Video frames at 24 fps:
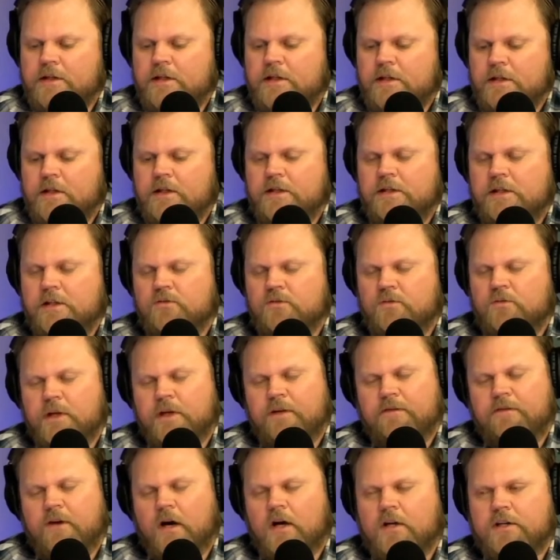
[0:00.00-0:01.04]
this is really
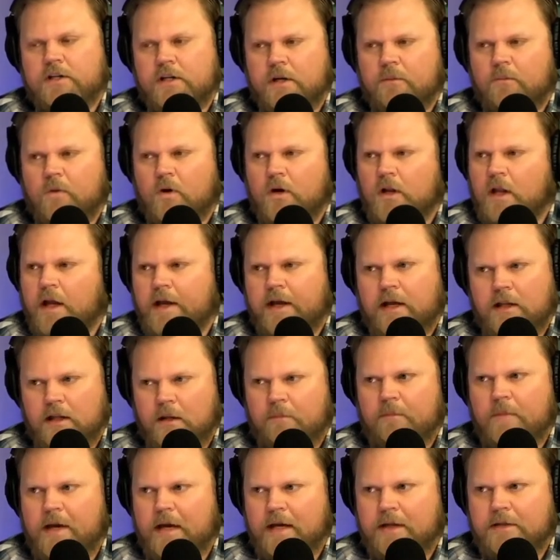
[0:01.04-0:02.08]
functioning more like a
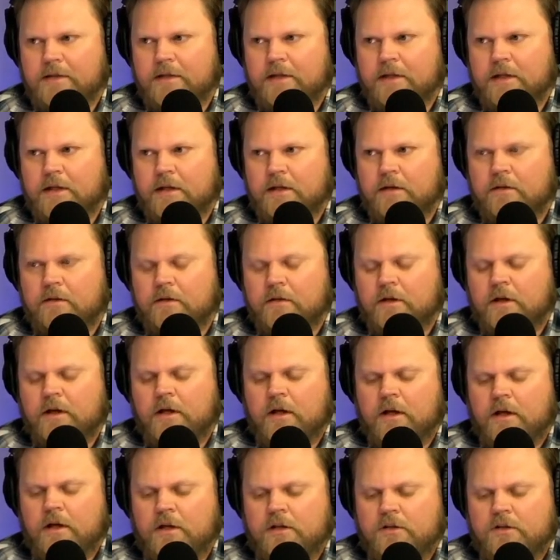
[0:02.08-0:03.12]
lament. Mm -hmm.
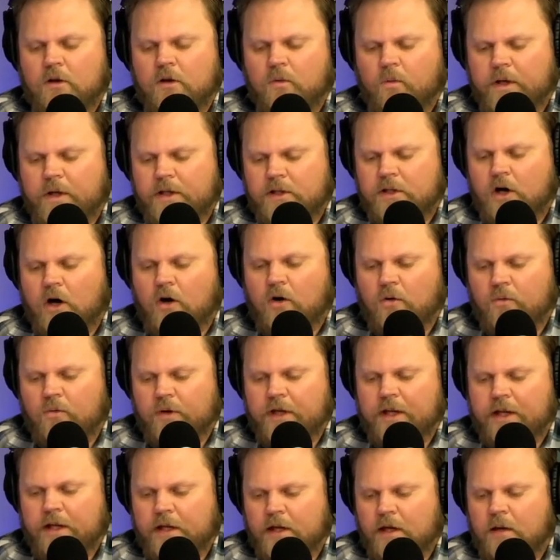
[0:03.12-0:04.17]
So we don't
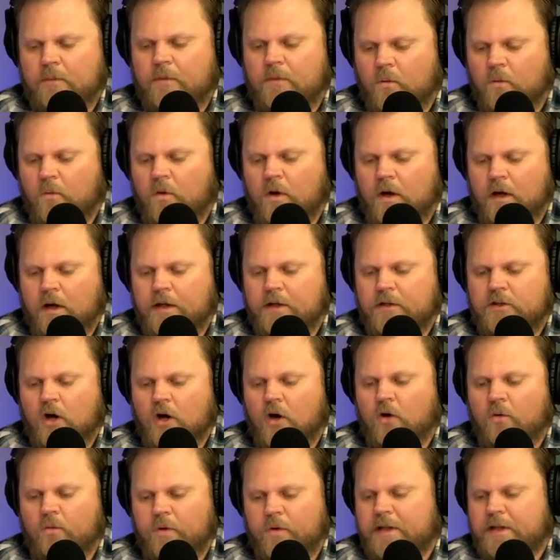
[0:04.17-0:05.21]
read it. Number one,
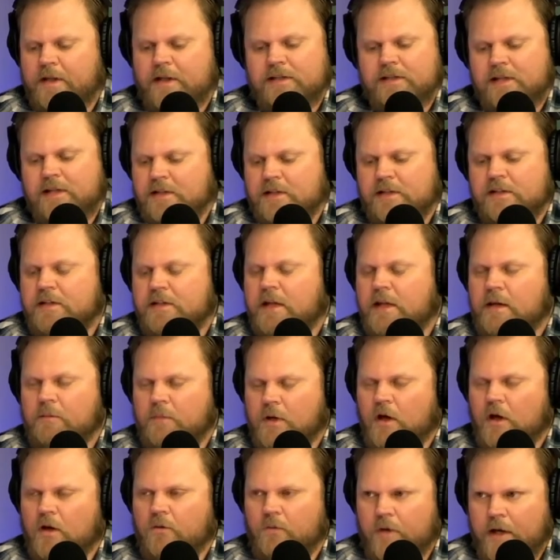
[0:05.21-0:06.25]
don't read this as a
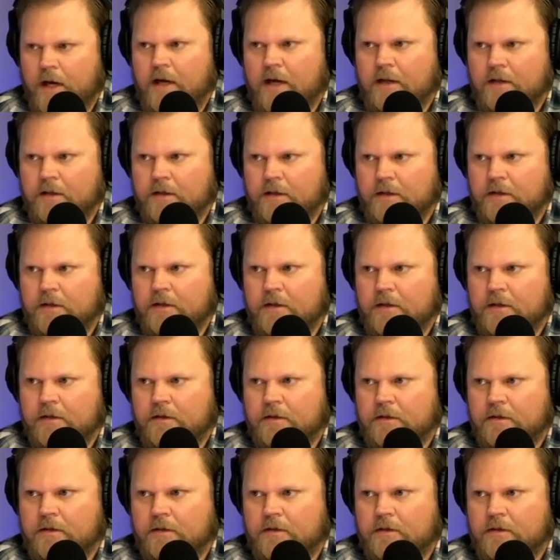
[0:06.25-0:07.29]
statement on reality.
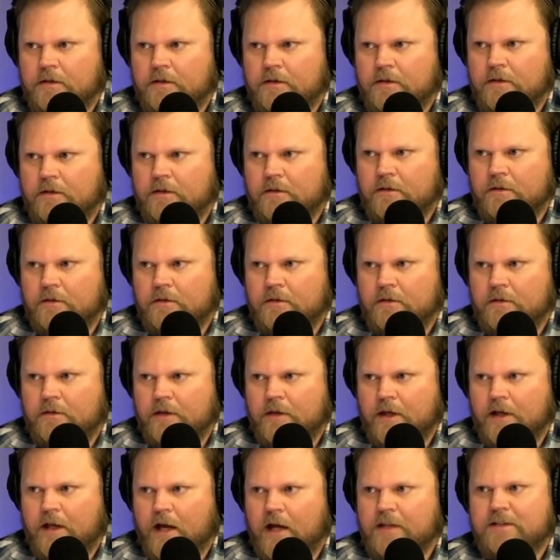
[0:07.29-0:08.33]
Right.
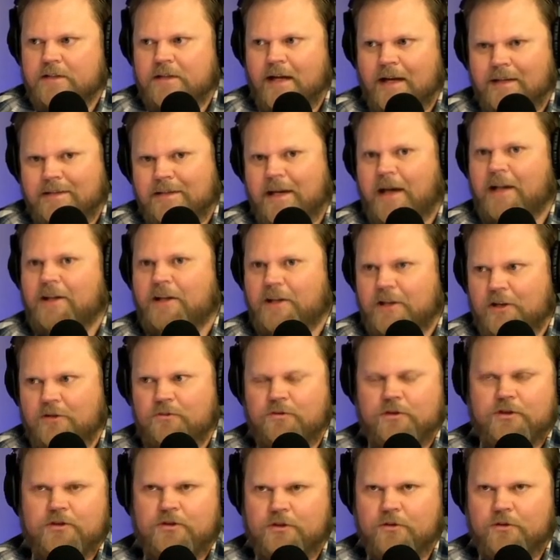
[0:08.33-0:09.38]
Like God's not telling you
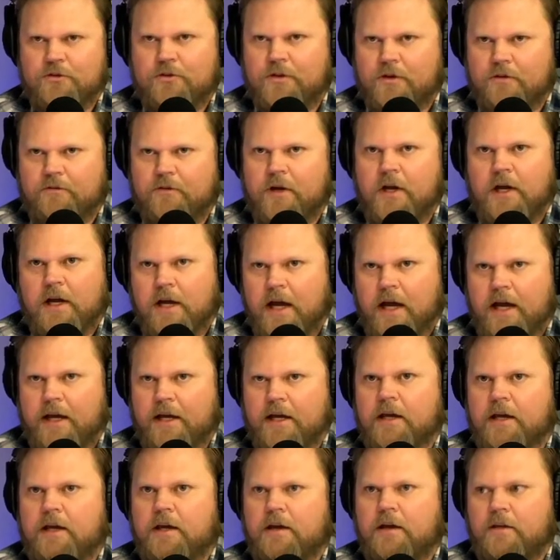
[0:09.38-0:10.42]
the truth of, hey,
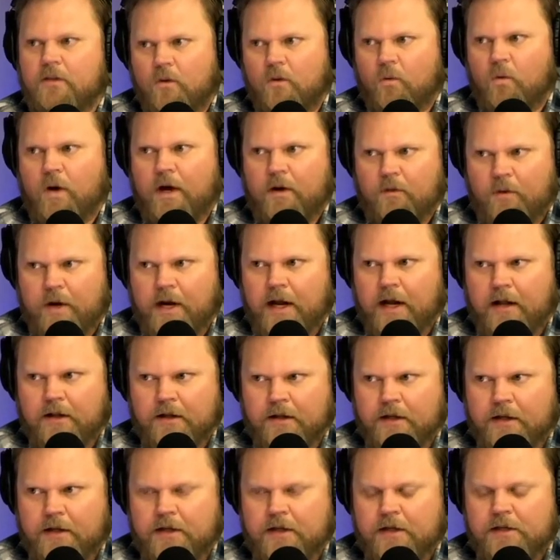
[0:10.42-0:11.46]
the way
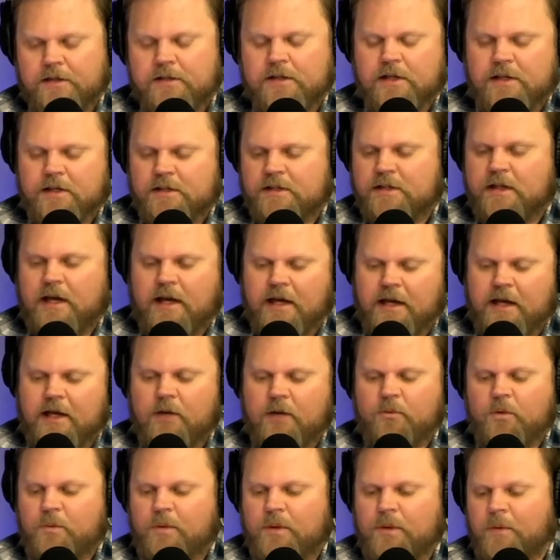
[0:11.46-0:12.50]
reality is, is that it
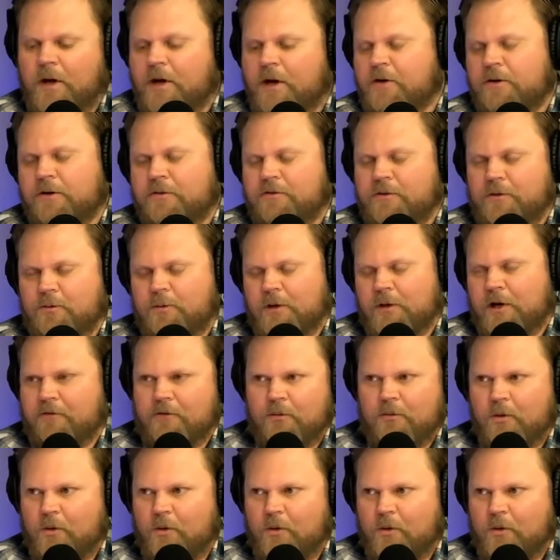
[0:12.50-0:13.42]
would be better if you were never born.